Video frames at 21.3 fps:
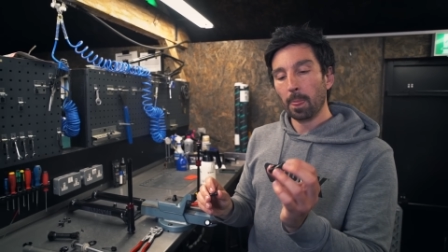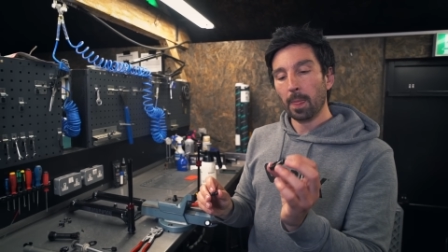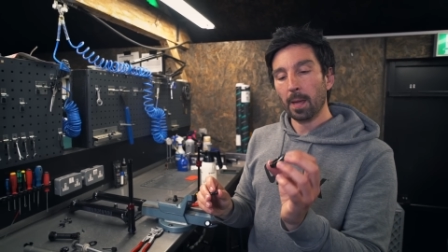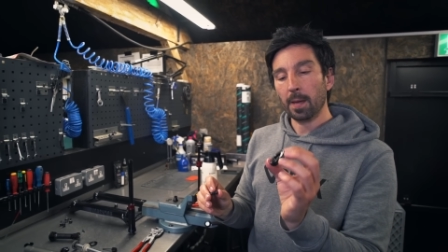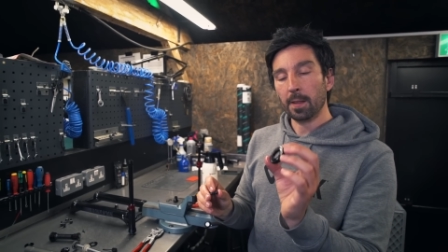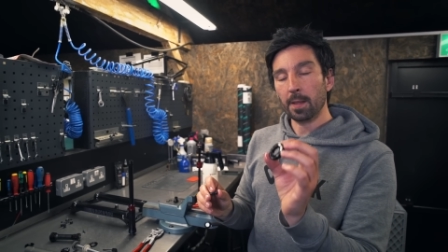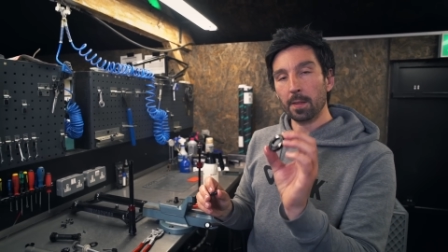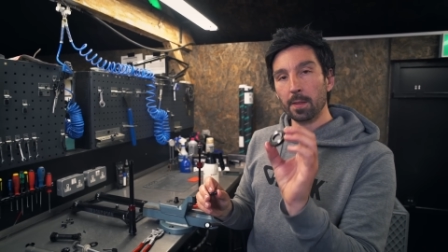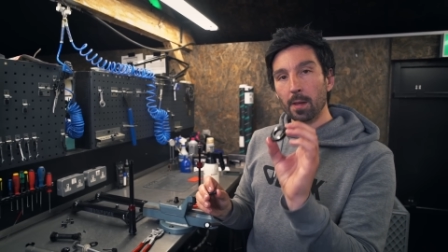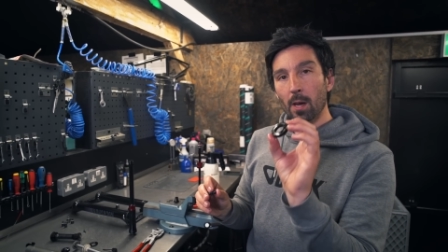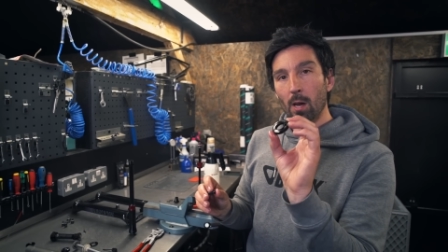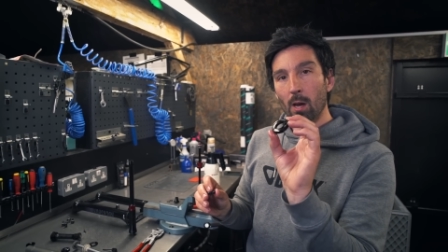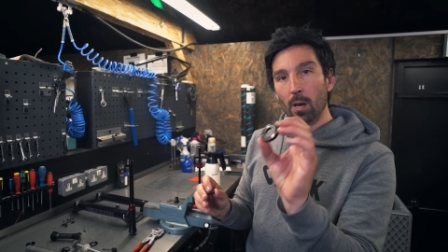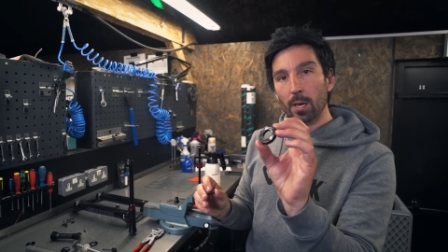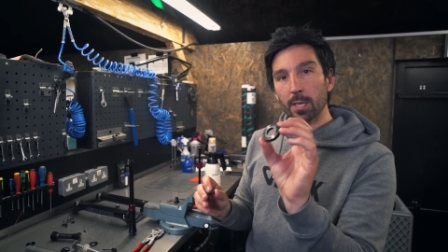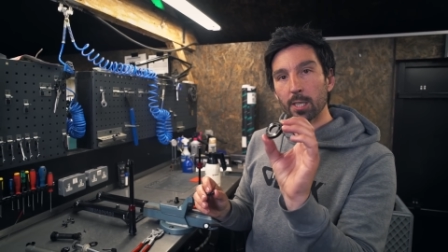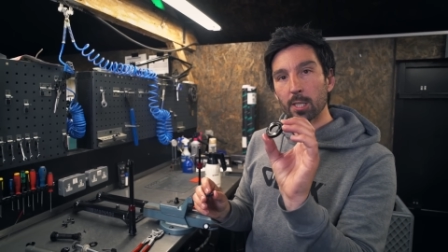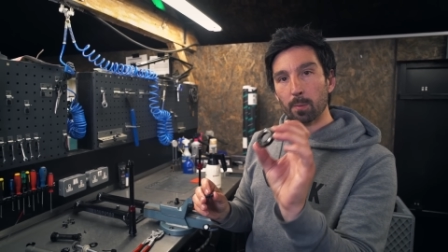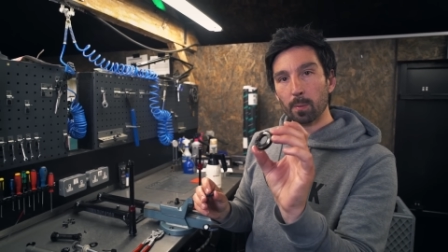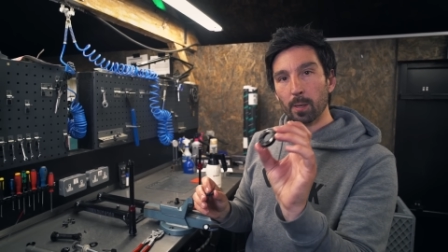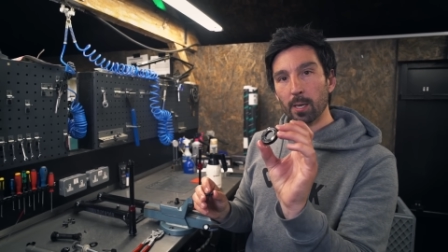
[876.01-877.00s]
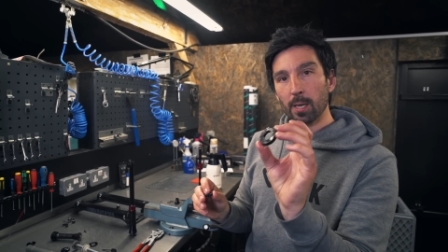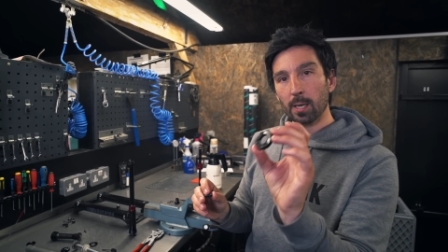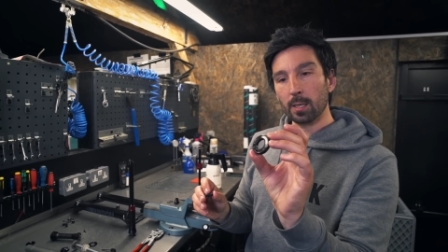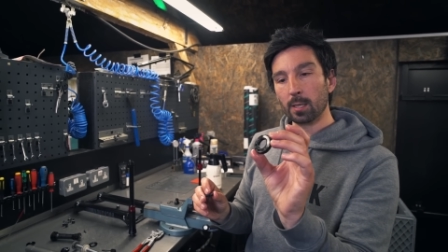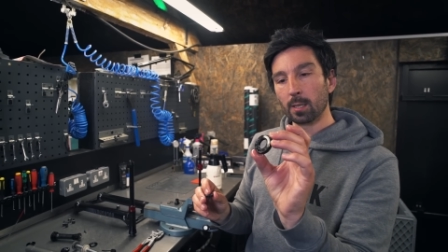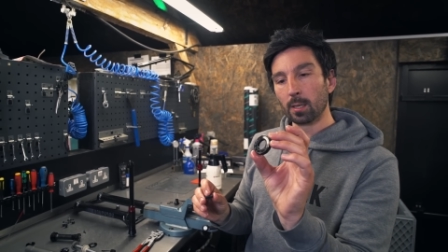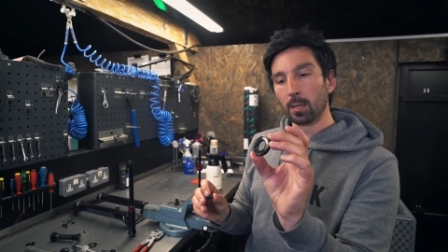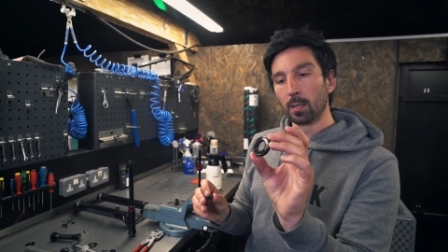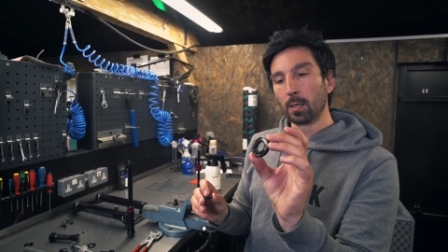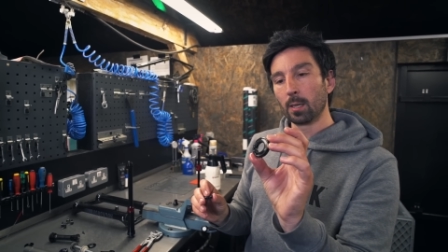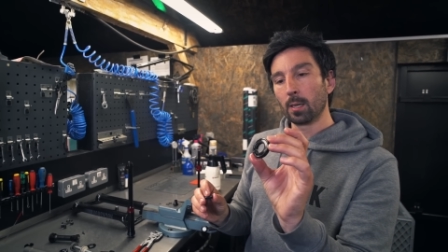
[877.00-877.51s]
And then the high
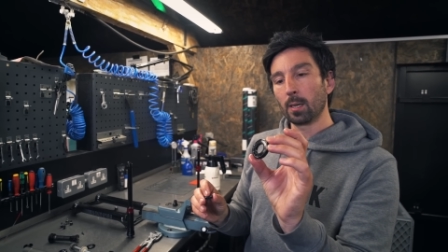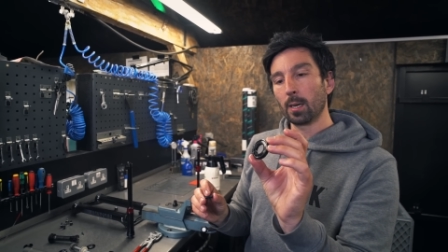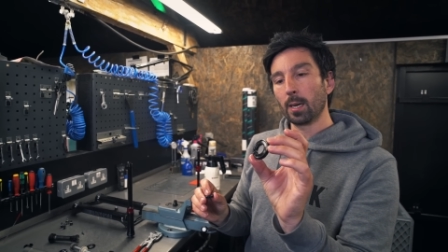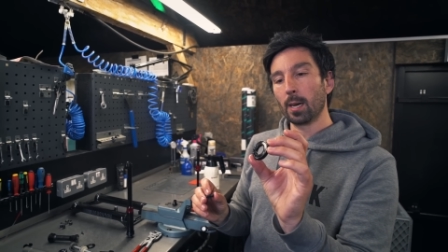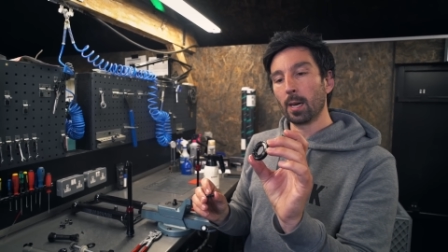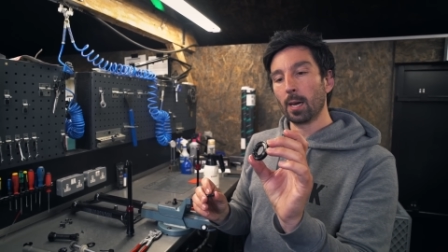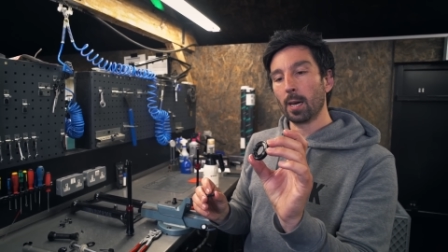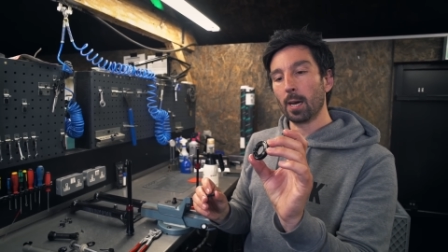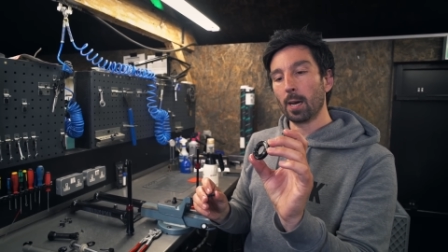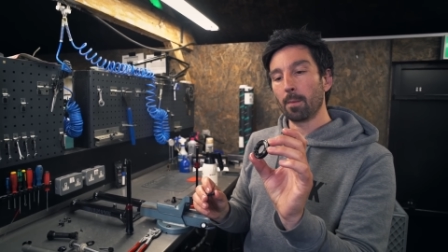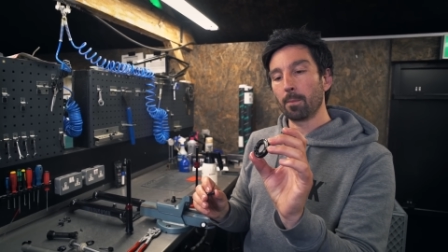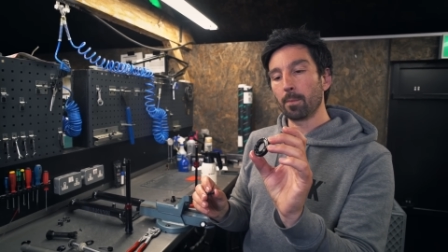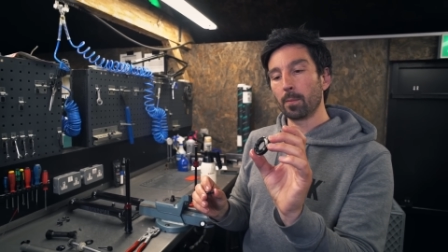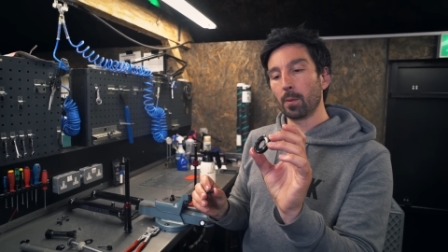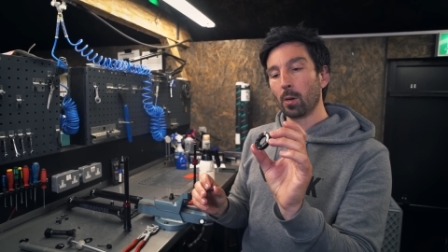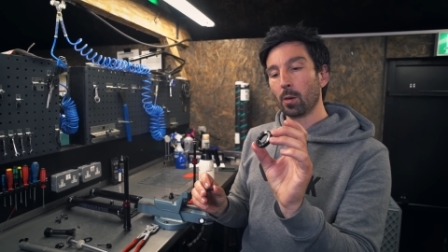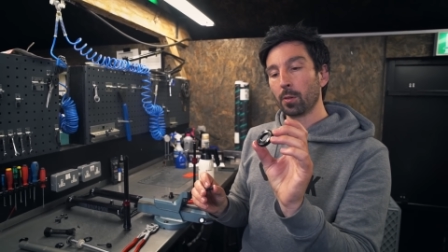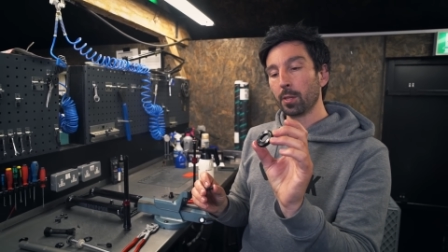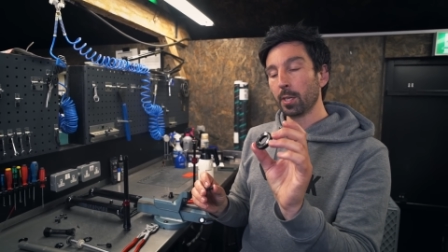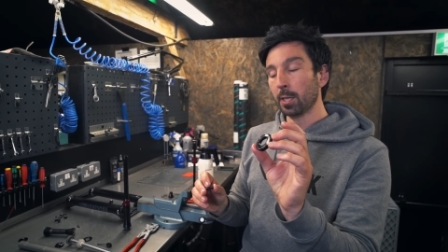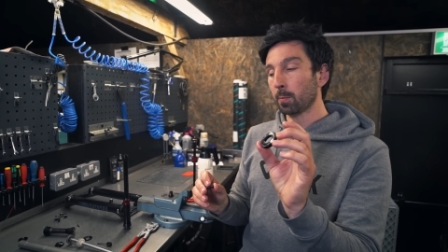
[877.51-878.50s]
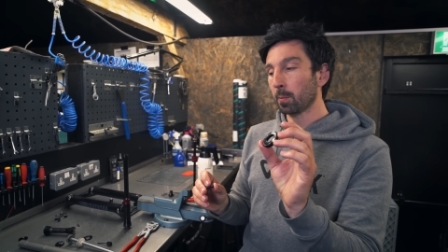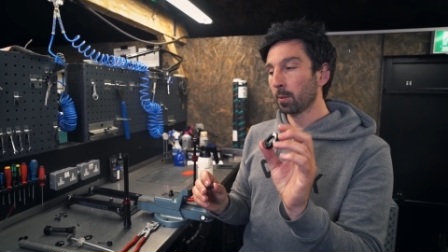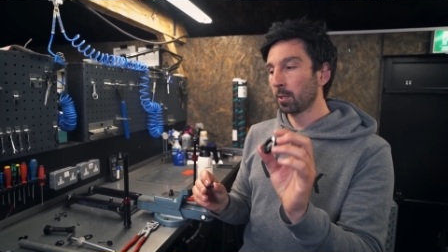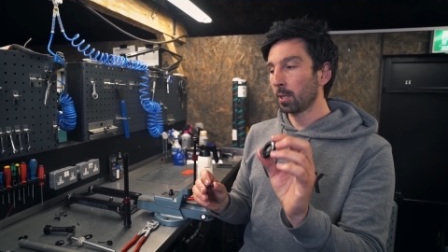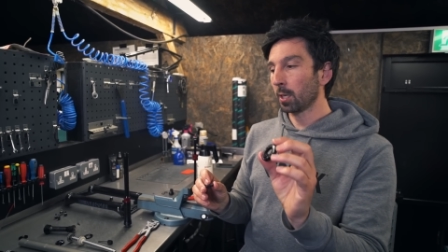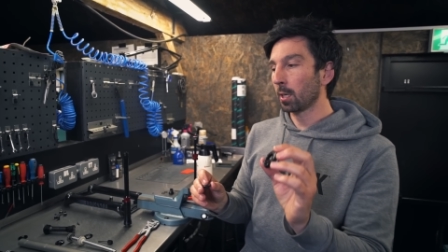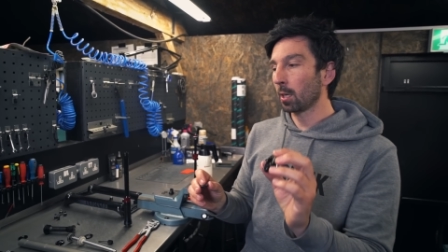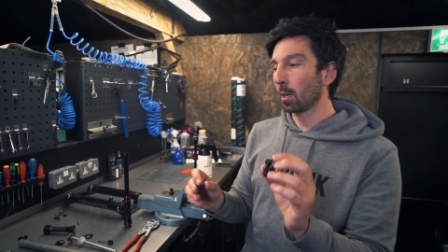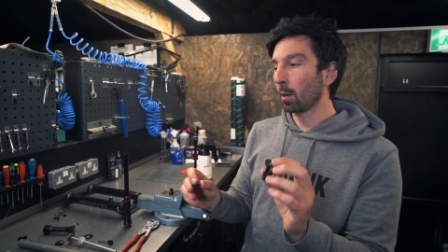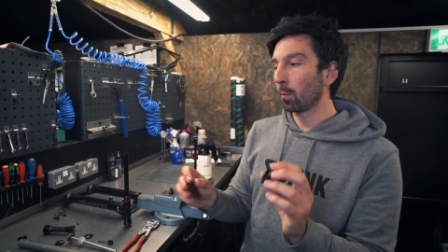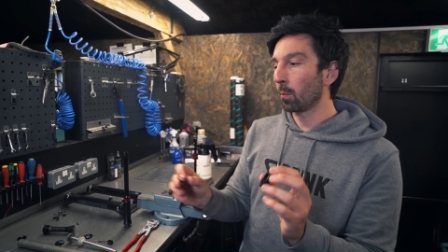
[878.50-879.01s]
speed on this
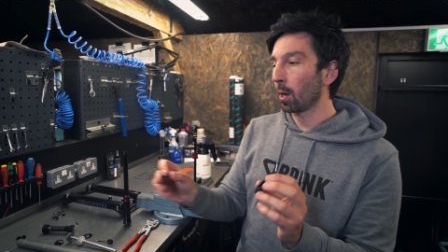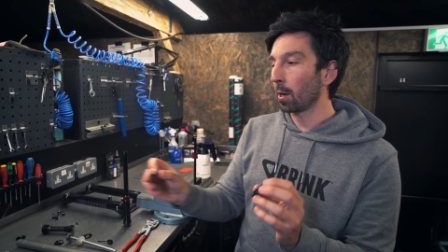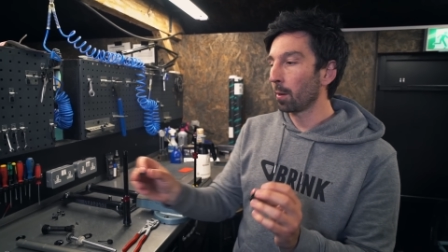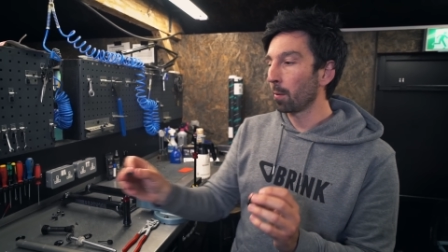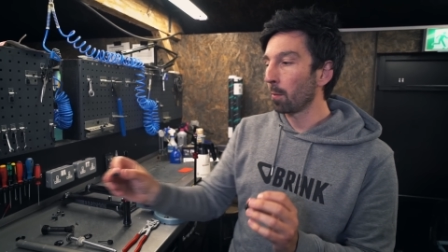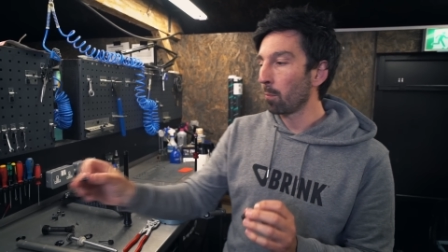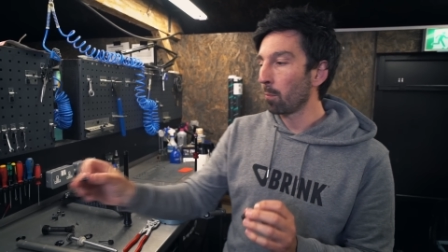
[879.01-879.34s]
particular one